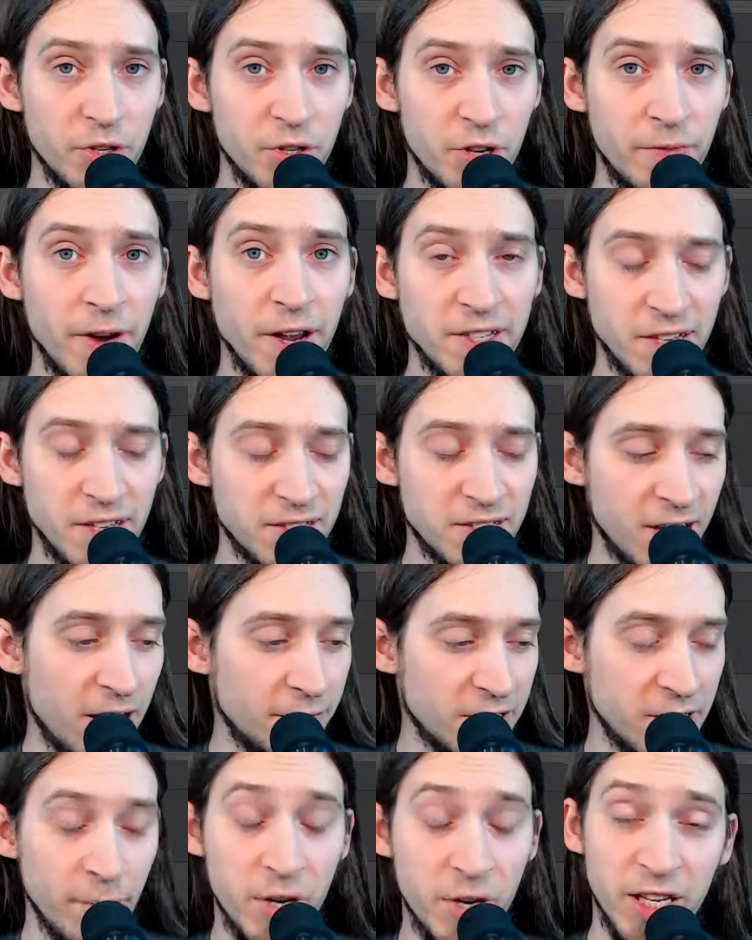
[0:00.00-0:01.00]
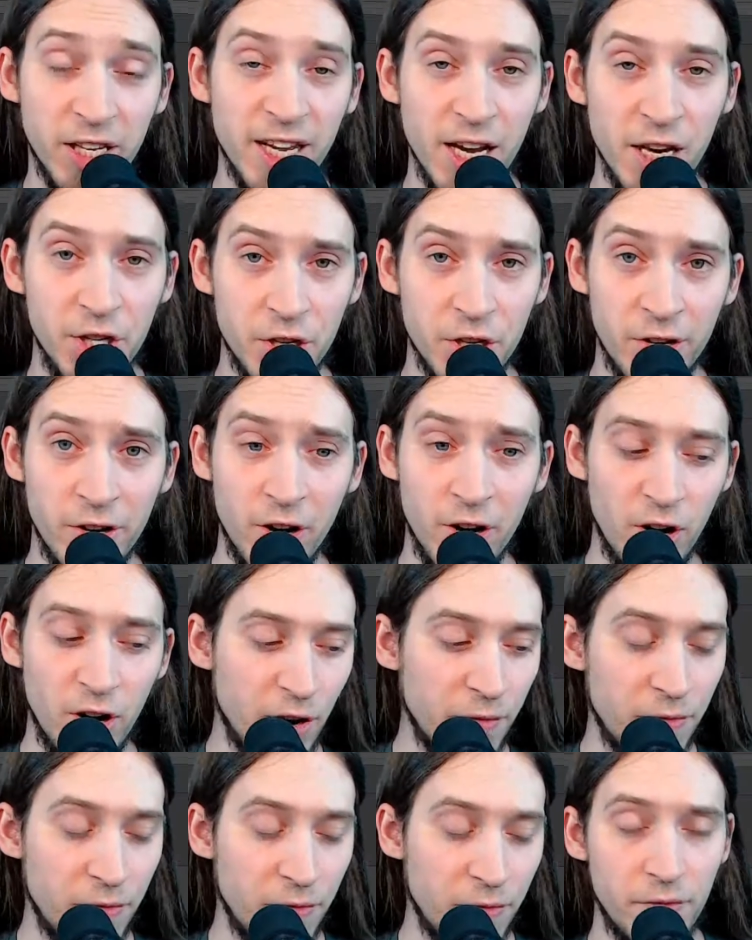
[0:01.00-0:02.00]
interfaces have some indicator
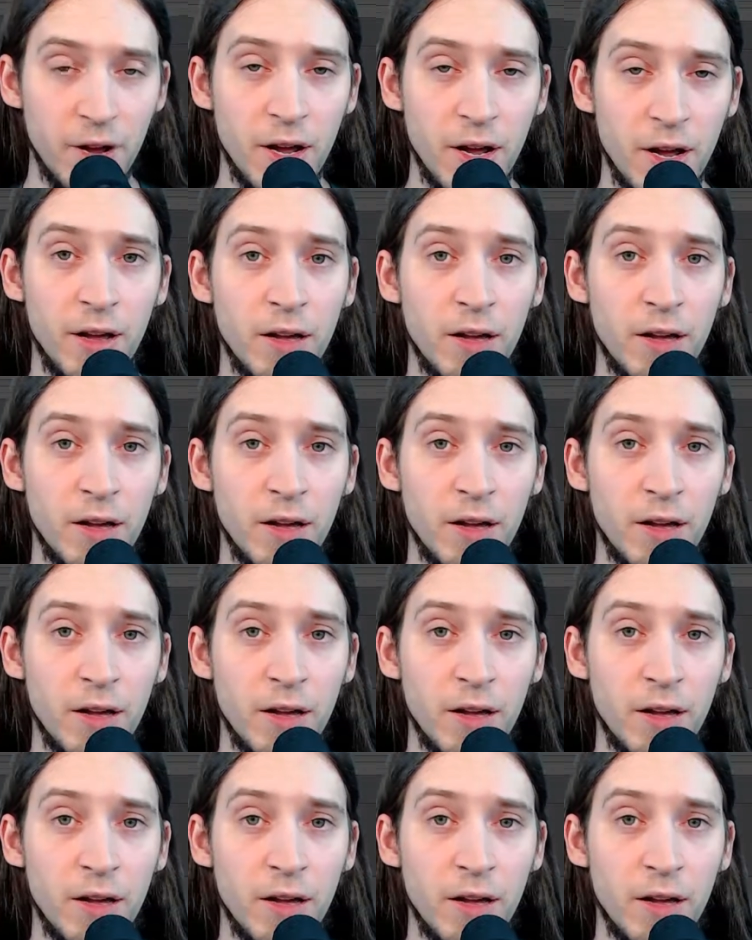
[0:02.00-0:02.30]
of